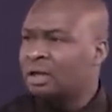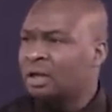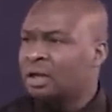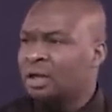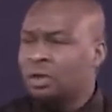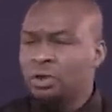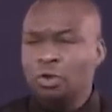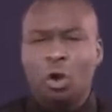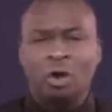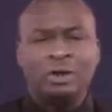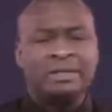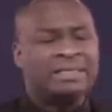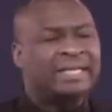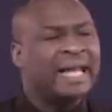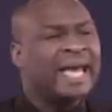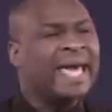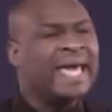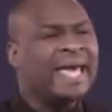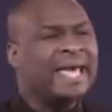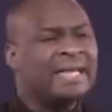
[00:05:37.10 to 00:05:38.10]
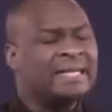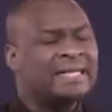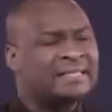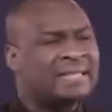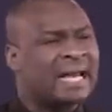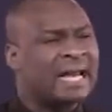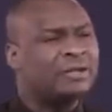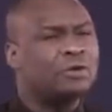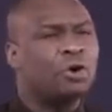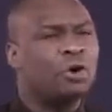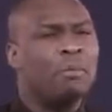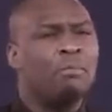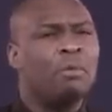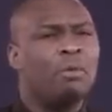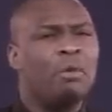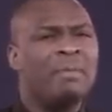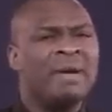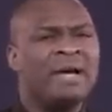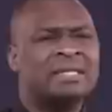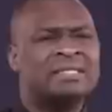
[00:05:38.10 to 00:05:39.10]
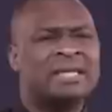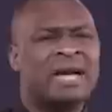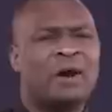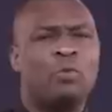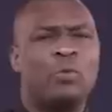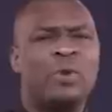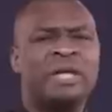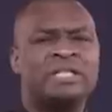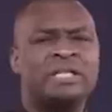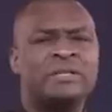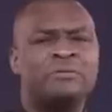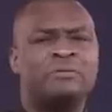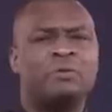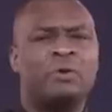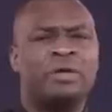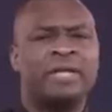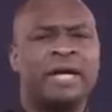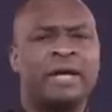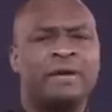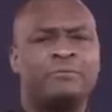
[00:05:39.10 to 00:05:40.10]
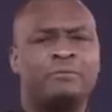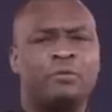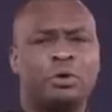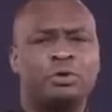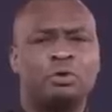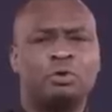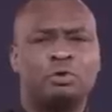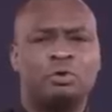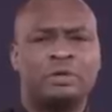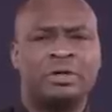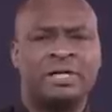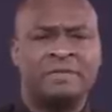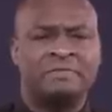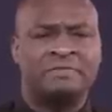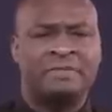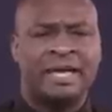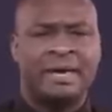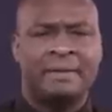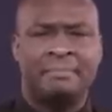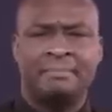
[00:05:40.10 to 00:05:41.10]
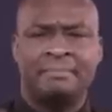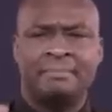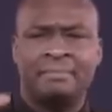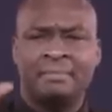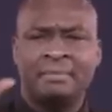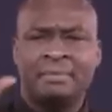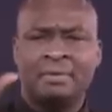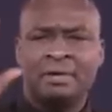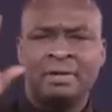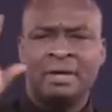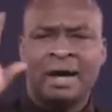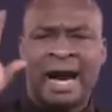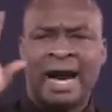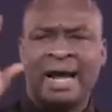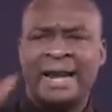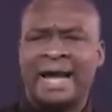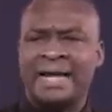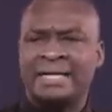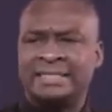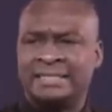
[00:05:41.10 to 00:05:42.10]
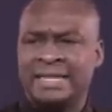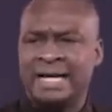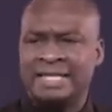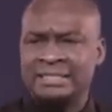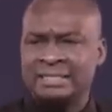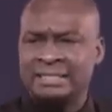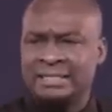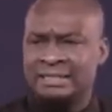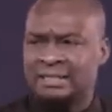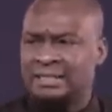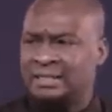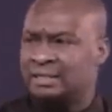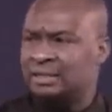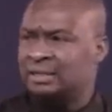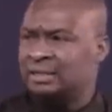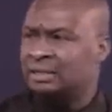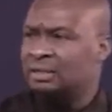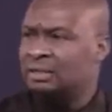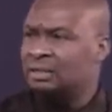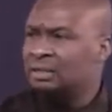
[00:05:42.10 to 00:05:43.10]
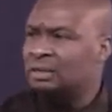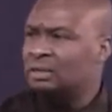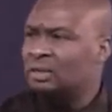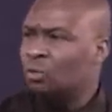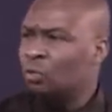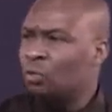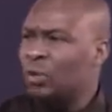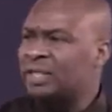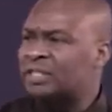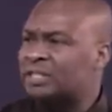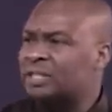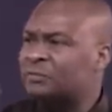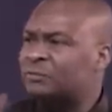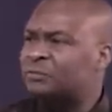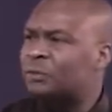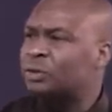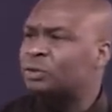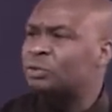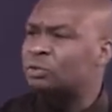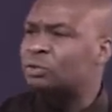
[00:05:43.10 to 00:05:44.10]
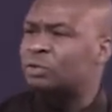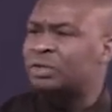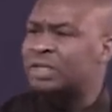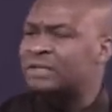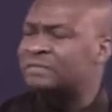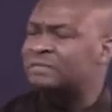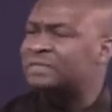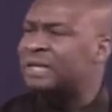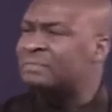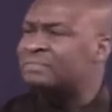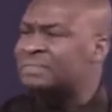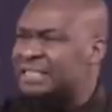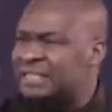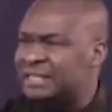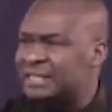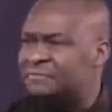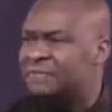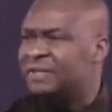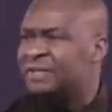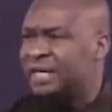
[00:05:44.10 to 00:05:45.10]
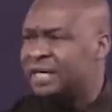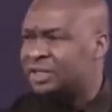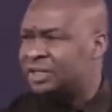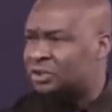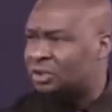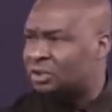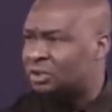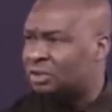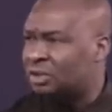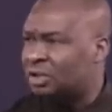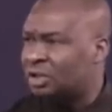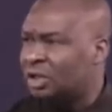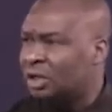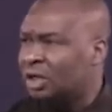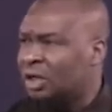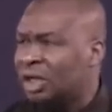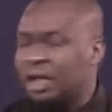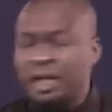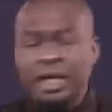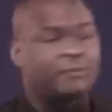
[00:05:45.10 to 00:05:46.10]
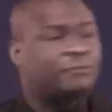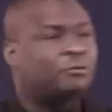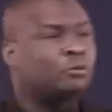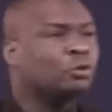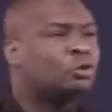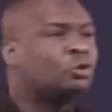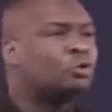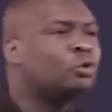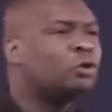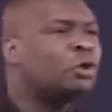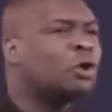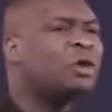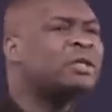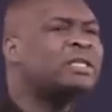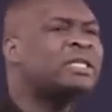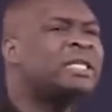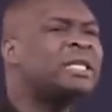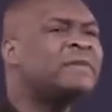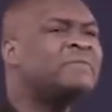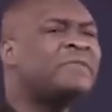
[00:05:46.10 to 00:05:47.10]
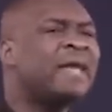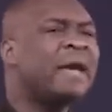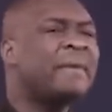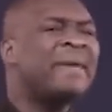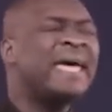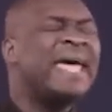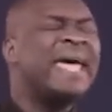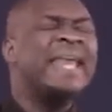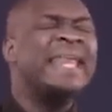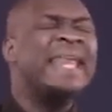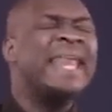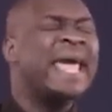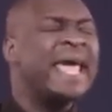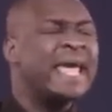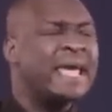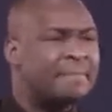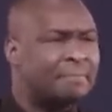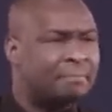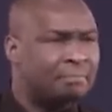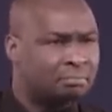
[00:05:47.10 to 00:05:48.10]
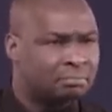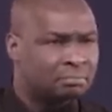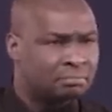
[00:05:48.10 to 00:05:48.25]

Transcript: Your days and your moments are waiting for you to give them an identity, waiting for you to give them definition. If you do not give them a name,